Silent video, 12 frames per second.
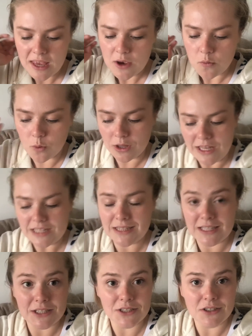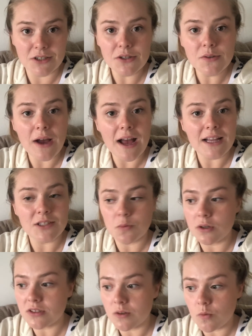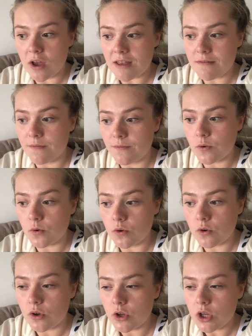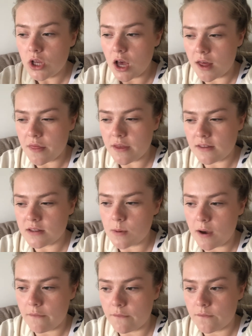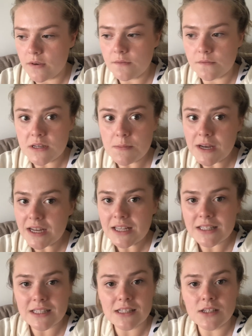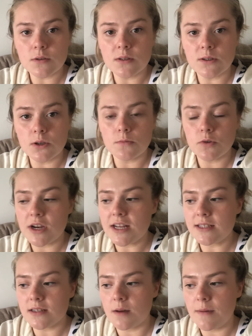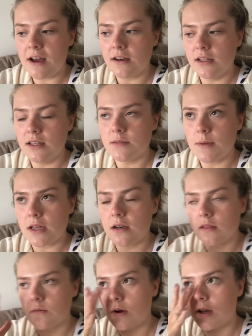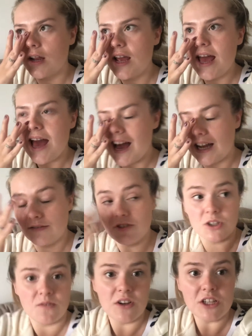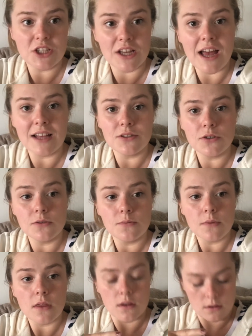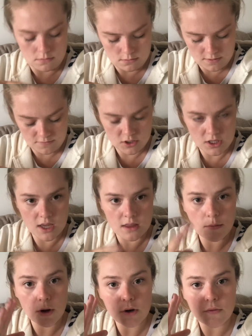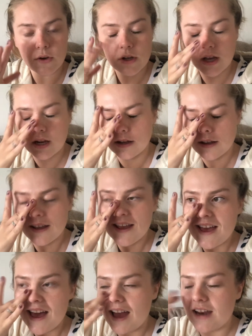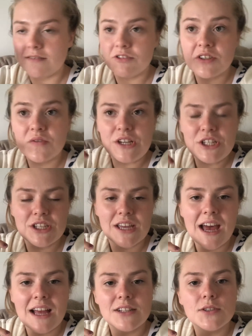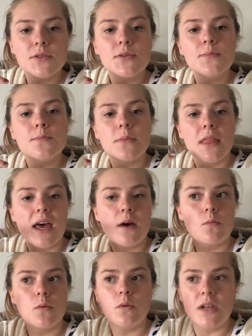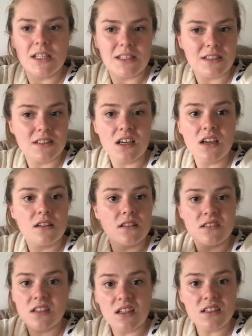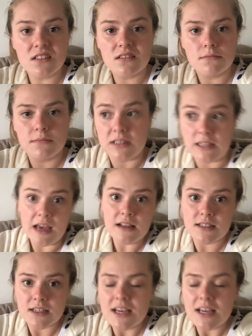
One less thing to do, and whilst I'm waiting for, I think there's about 50 minutes until the soap tray needs to come out and I need to make another one, and I've just finished a candle. I've just hit the microphone again. And I've just finished a candle that will need to sit until it's set.